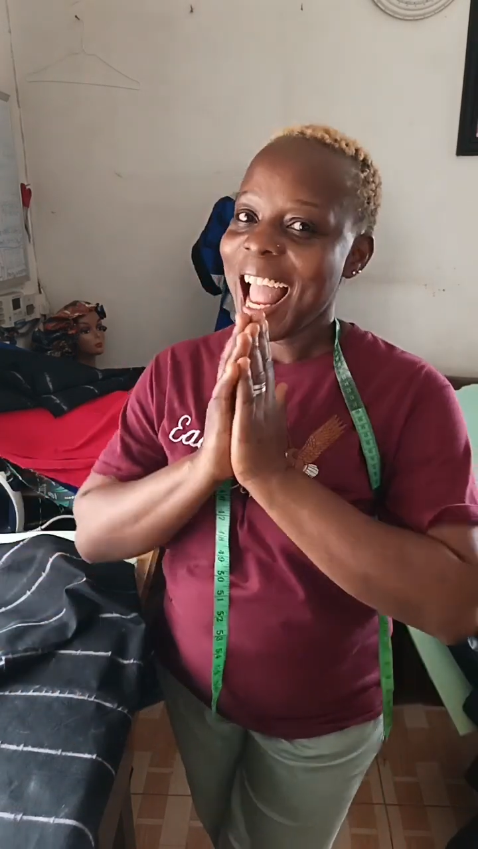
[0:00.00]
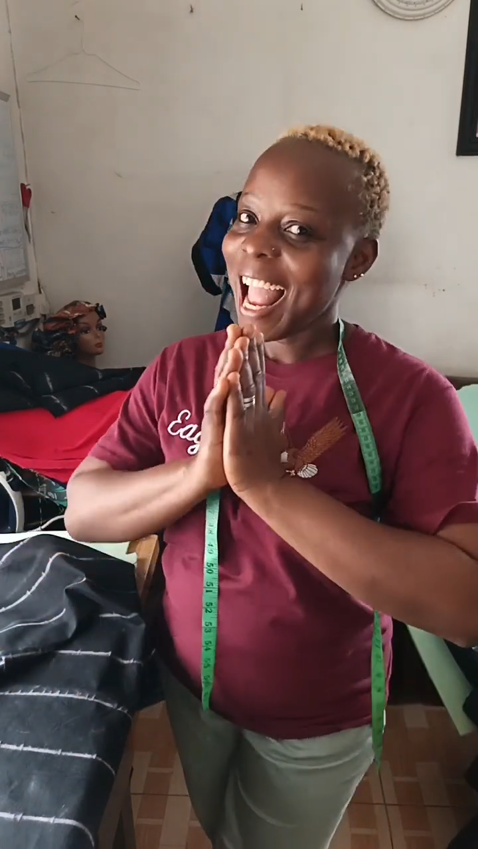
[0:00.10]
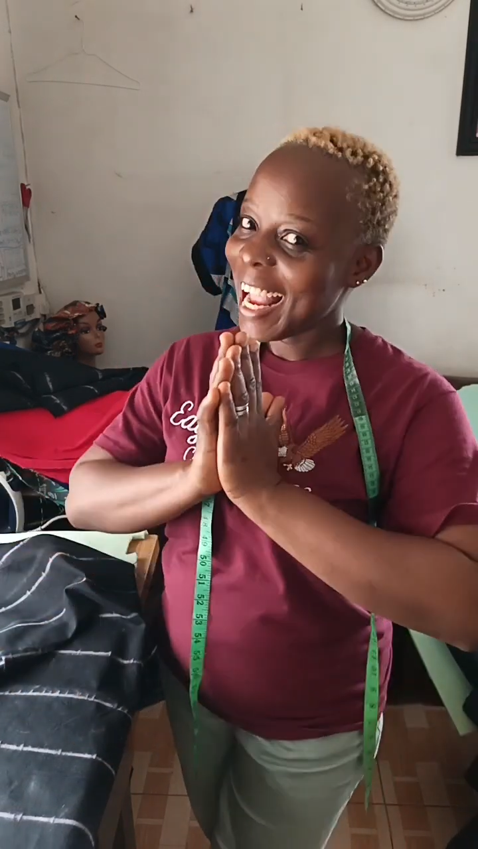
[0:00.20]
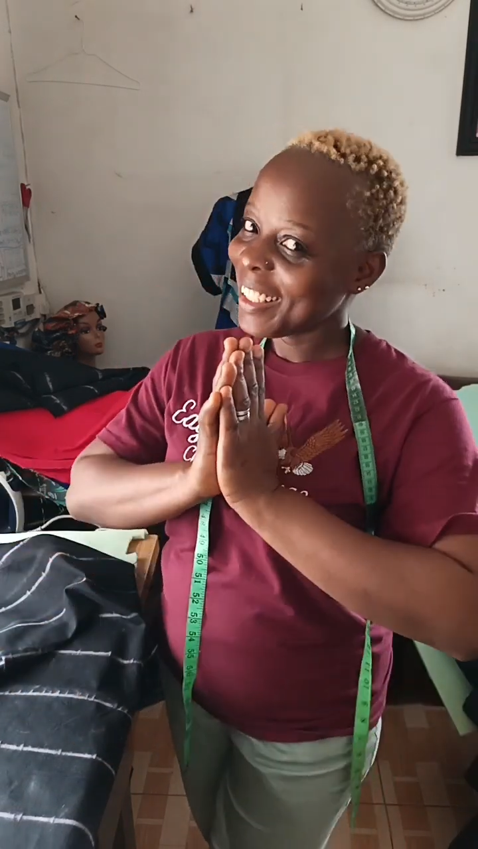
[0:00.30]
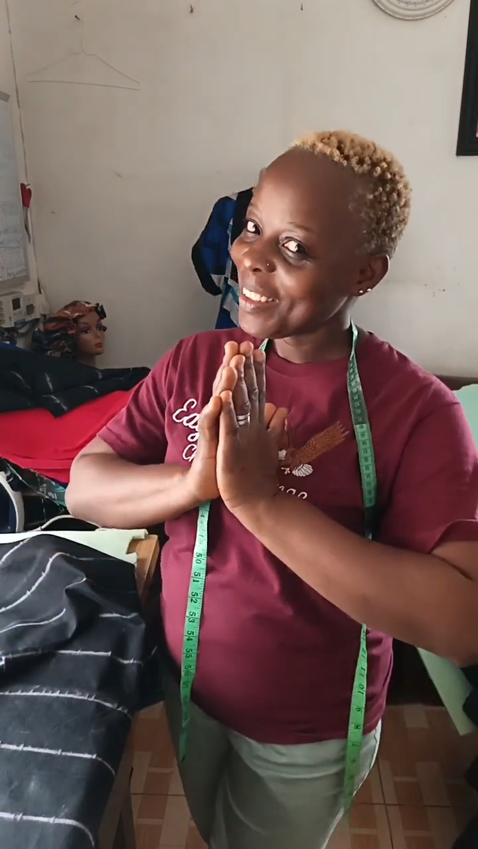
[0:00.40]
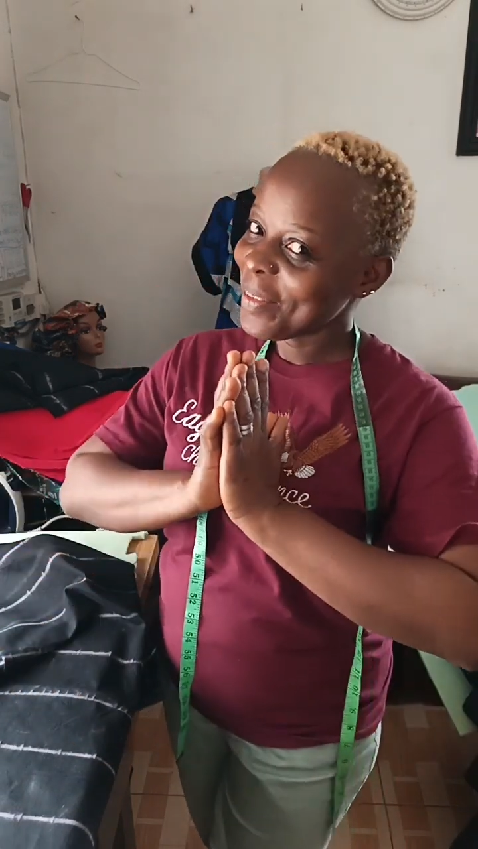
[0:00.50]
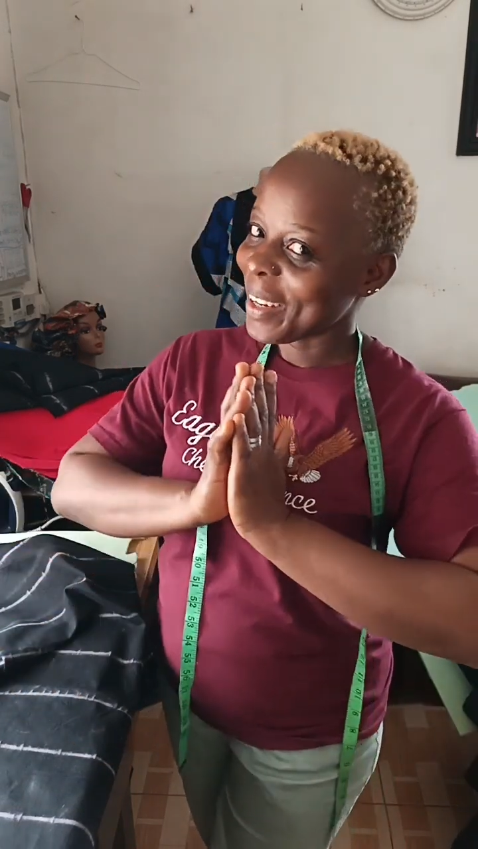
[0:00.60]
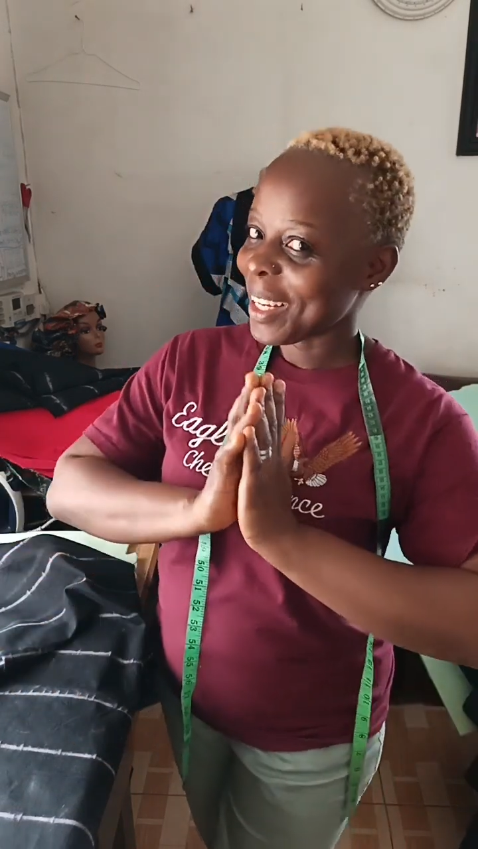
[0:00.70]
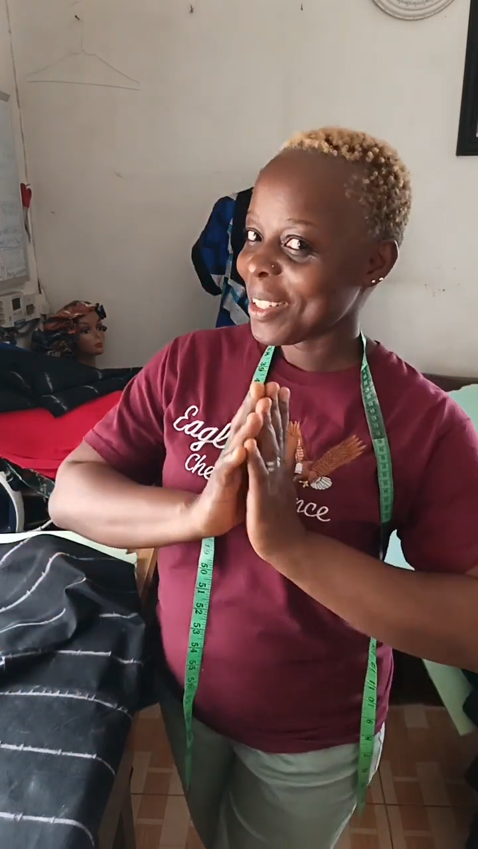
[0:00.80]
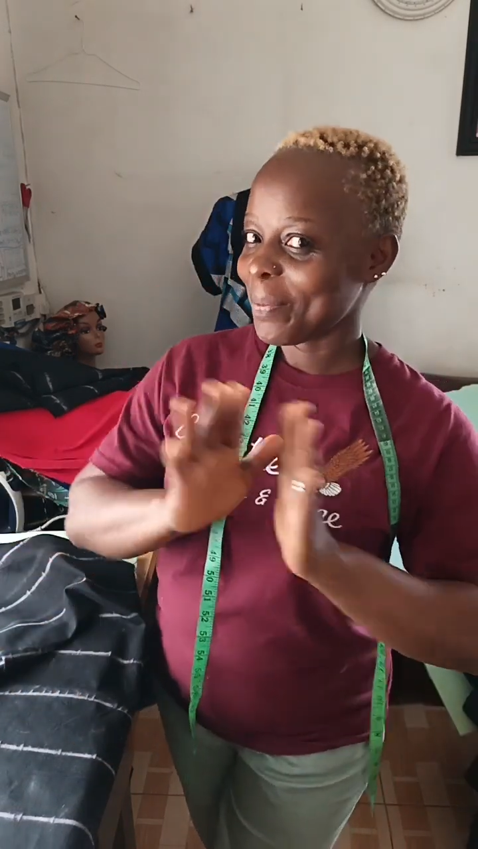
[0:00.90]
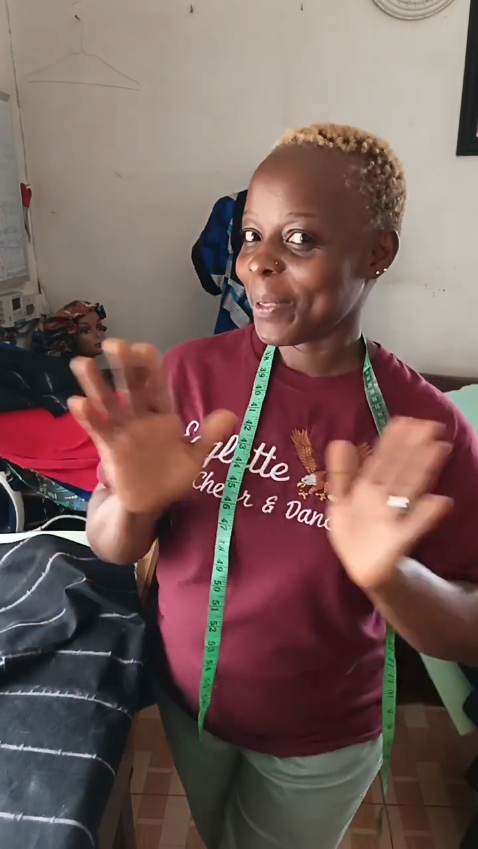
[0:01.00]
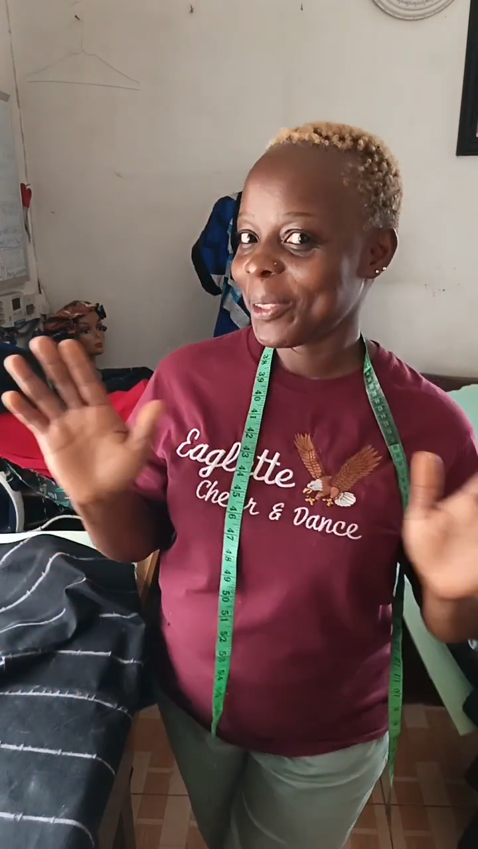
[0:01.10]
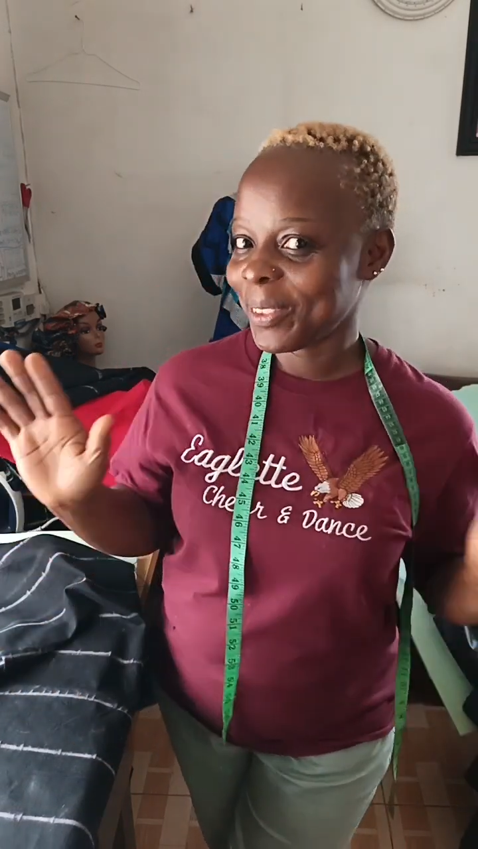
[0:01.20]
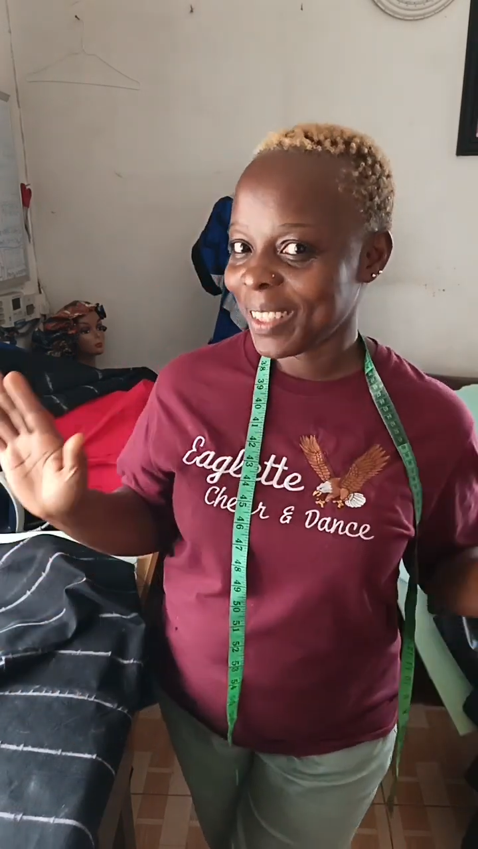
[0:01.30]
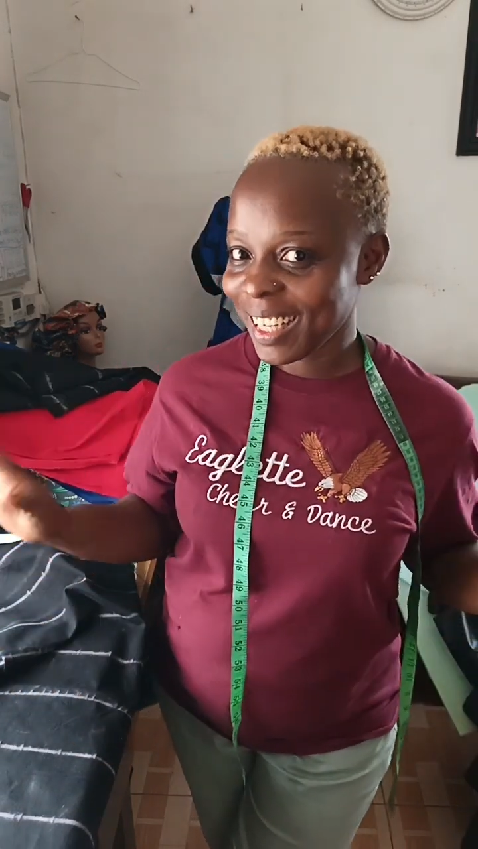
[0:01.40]
And don't forget to
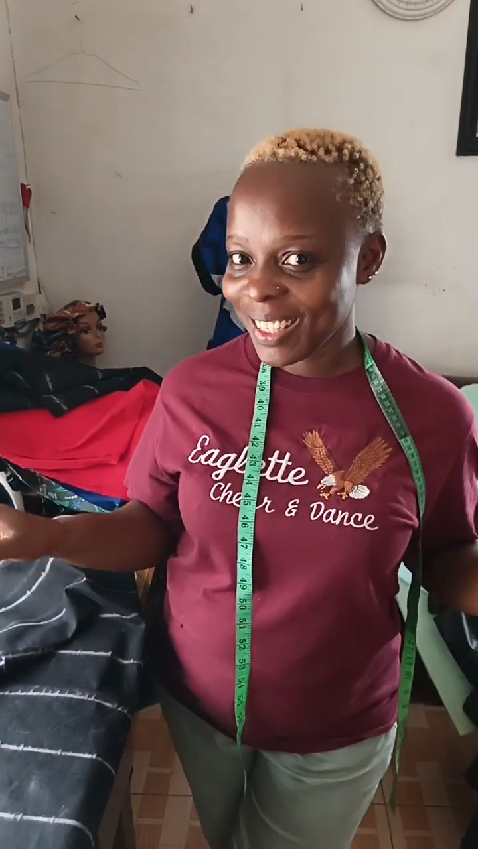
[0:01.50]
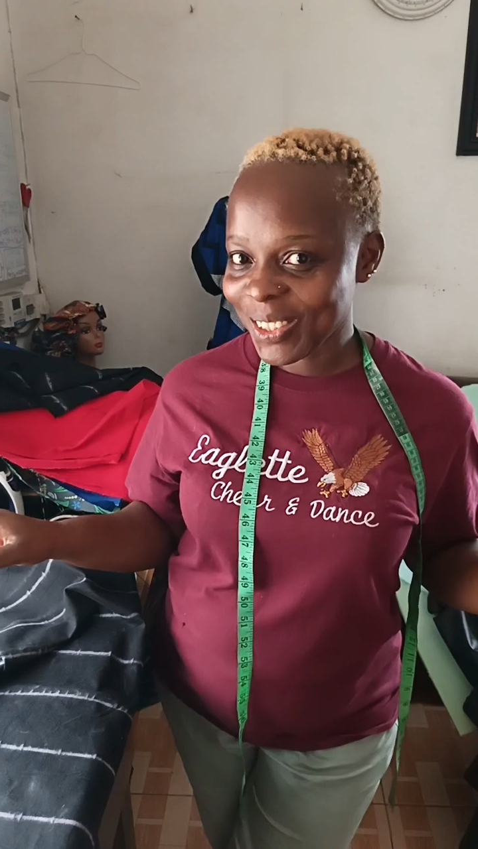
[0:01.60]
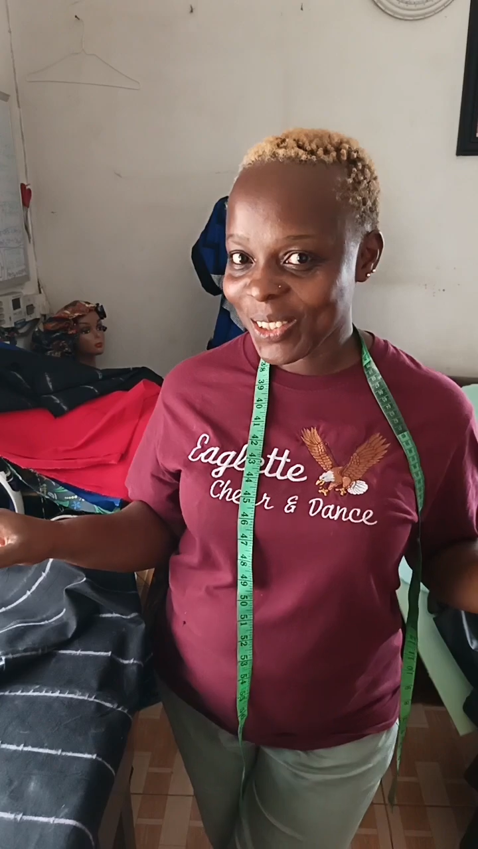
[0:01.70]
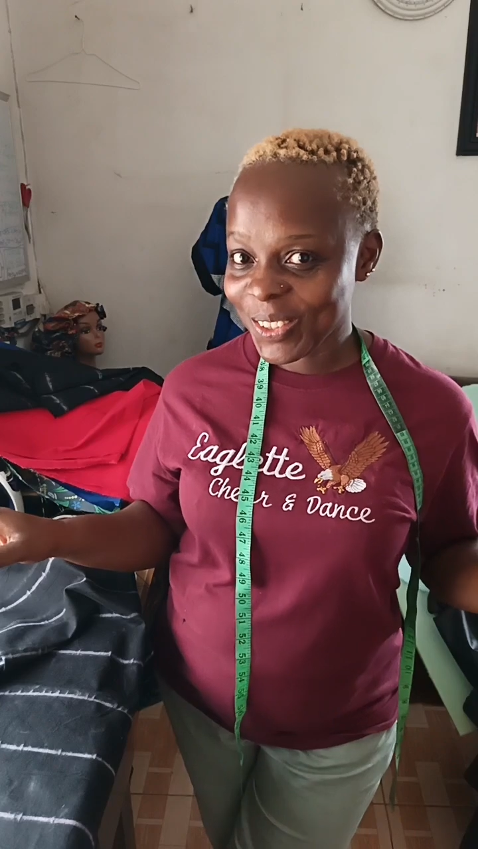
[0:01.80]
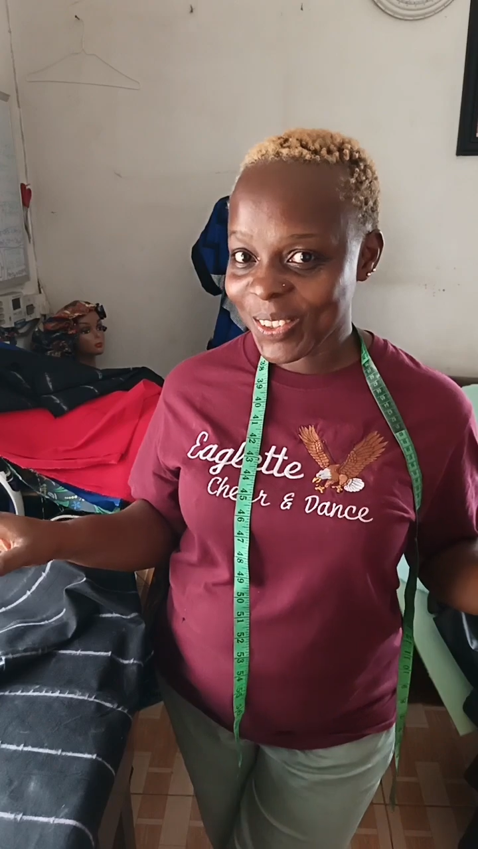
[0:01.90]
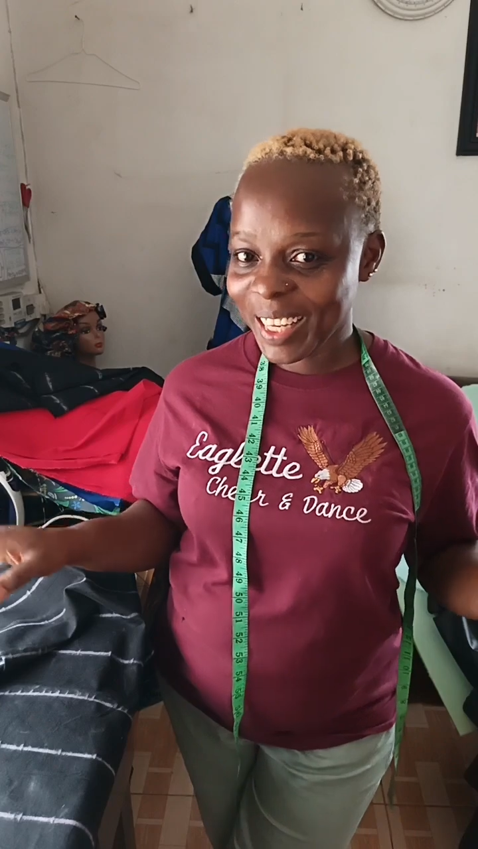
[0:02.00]
patronize us.